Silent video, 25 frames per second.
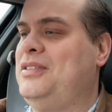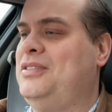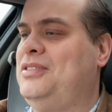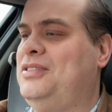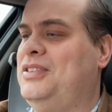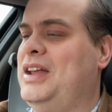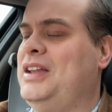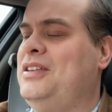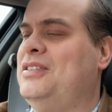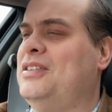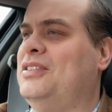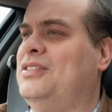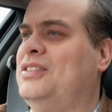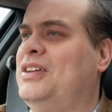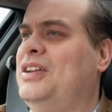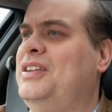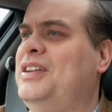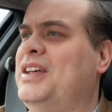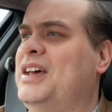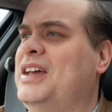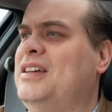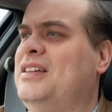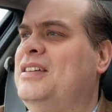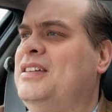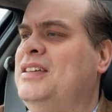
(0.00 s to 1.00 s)
that I
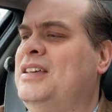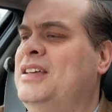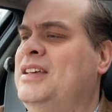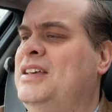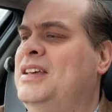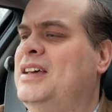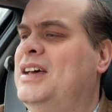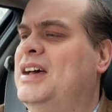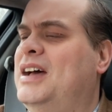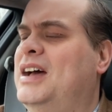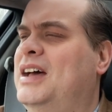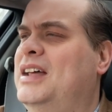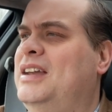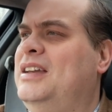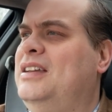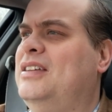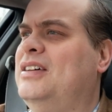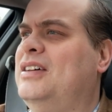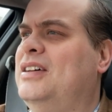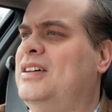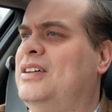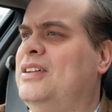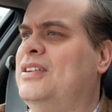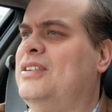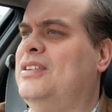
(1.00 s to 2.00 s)
cannot guarantee
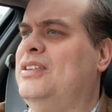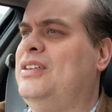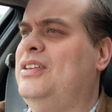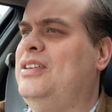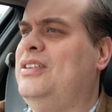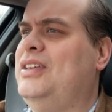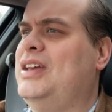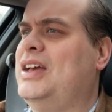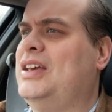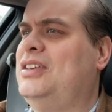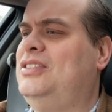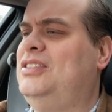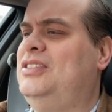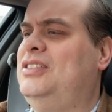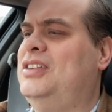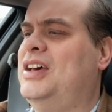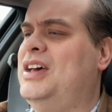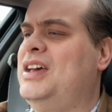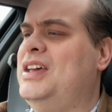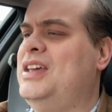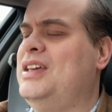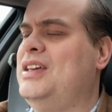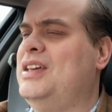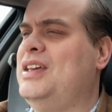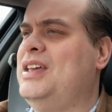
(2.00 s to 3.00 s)
the reliability of the
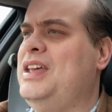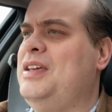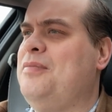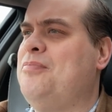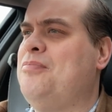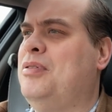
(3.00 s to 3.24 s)
car.